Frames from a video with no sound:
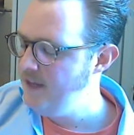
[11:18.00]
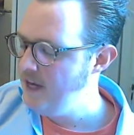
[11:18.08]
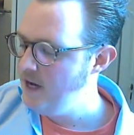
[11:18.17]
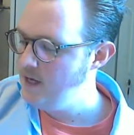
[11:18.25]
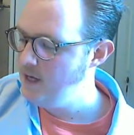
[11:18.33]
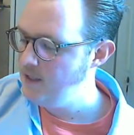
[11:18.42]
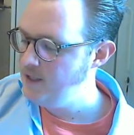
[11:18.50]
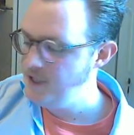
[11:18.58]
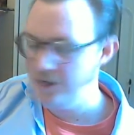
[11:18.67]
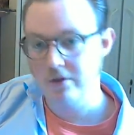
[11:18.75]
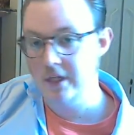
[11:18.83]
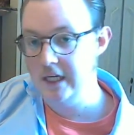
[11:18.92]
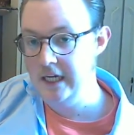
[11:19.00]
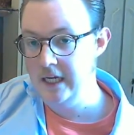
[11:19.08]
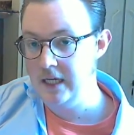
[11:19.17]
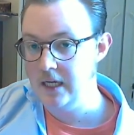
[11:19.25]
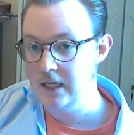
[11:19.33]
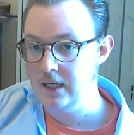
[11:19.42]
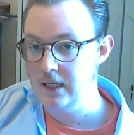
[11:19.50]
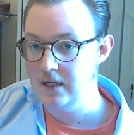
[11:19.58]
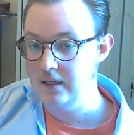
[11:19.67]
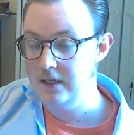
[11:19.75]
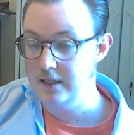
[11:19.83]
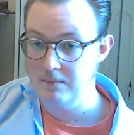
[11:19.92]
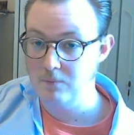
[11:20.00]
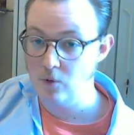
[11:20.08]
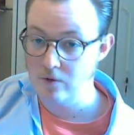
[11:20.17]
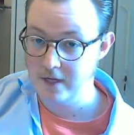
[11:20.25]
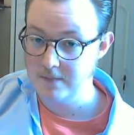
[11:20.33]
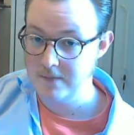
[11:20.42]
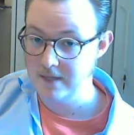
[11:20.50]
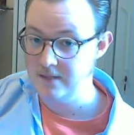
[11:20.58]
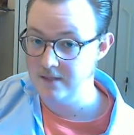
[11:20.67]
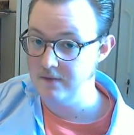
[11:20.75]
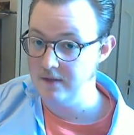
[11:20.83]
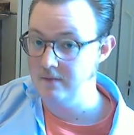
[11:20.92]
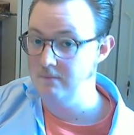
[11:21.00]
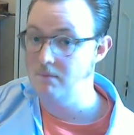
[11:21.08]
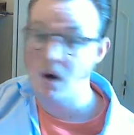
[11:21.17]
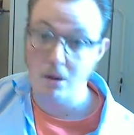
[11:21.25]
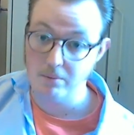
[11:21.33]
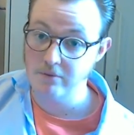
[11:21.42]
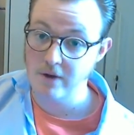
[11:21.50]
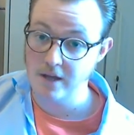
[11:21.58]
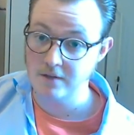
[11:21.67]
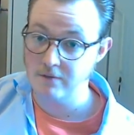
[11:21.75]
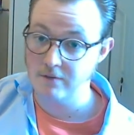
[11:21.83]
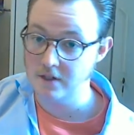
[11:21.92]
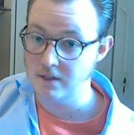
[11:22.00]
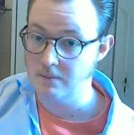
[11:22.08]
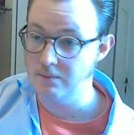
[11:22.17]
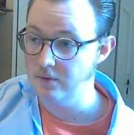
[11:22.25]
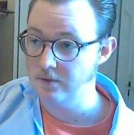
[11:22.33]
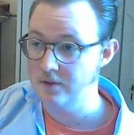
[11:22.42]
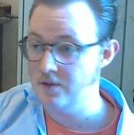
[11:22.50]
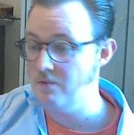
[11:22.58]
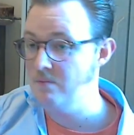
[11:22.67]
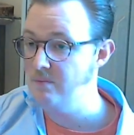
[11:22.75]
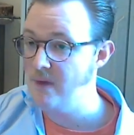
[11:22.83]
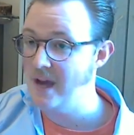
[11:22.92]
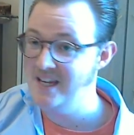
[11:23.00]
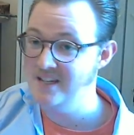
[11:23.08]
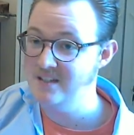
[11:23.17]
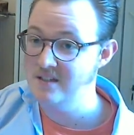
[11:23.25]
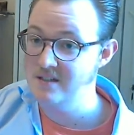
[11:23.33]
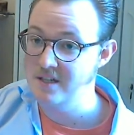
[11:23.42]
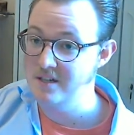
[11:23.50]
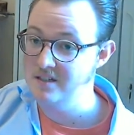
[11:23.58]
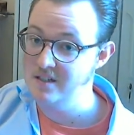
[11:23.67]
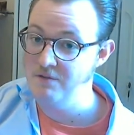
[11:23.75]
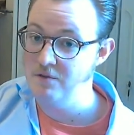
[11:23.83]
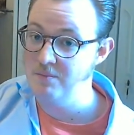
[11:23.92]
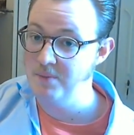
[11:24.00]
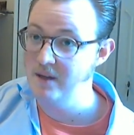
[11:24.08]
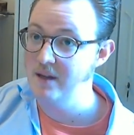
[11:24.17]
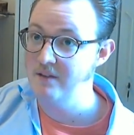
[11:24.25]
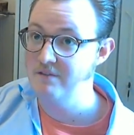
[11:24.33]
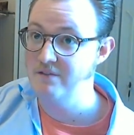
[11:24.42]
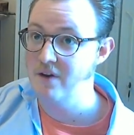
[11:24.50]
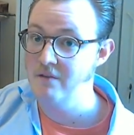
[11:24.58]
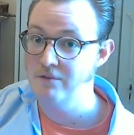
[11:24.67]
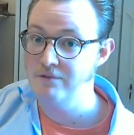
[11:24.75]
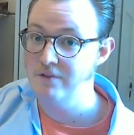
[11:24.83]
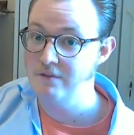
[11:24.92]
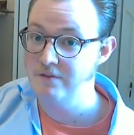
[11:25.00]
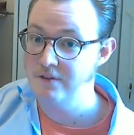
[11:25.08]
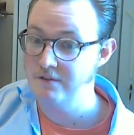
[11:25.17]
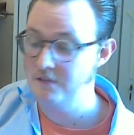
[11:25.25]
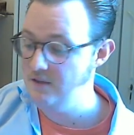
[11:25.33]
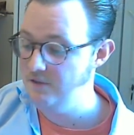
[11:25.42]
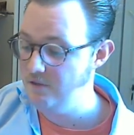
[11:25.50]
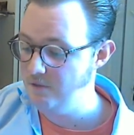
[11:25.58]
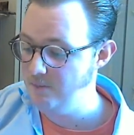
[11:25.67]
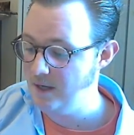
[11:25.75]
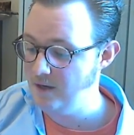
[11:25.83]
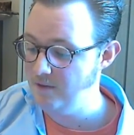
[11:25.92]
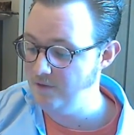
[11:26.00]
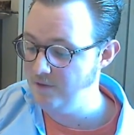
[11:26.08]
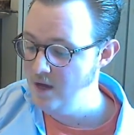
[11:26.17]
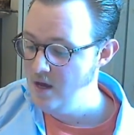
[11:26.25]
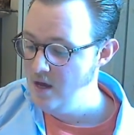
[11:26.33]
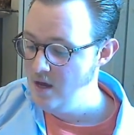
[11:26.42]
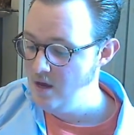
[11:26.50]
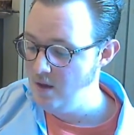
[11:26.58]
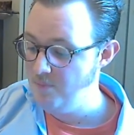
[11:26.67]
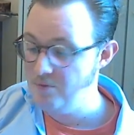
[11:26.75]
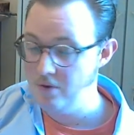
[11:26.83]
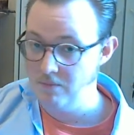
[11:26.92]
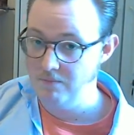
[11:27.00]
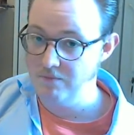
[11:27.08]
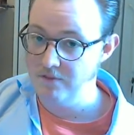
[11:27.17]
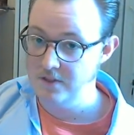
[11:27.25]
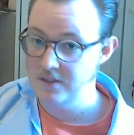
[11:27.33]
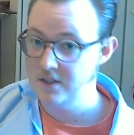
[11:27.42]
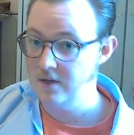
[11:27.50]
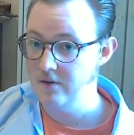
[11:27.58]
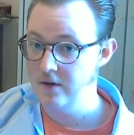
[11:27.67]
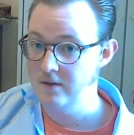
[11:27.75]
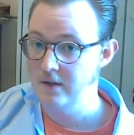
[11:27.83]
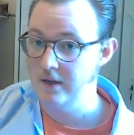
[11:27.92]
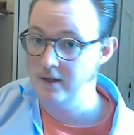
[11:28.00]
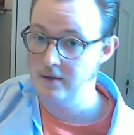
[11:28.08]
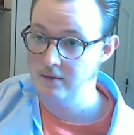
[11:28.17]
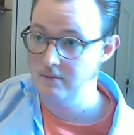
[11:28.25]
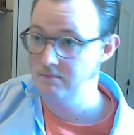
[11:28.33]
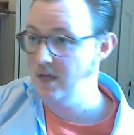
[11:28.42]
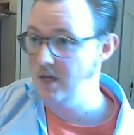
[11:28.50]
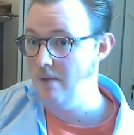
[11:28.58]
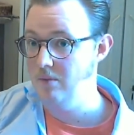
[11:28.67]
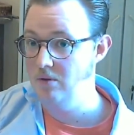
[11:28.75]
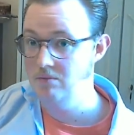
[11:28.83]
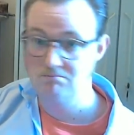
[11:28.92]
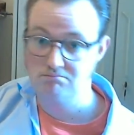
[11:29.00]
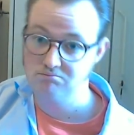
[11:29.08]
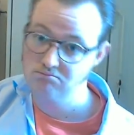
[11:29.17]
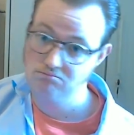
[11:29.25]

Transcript: they are generally a little more expensive than Marlboro Reds, for example. So I guess in Tennessee, if you pay like $5 or $5.50 for a packet of premium filter cigarette like Camel,